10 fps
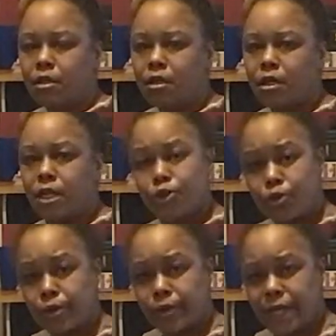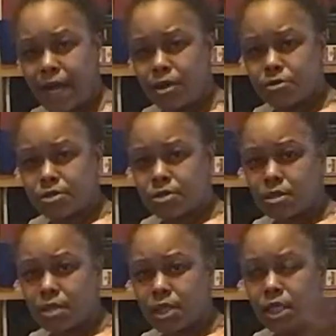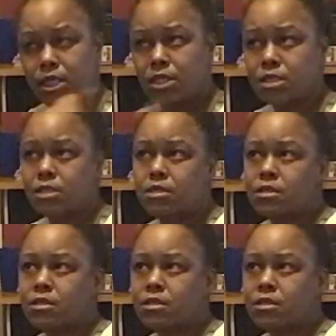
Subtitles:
indoor greenhouse is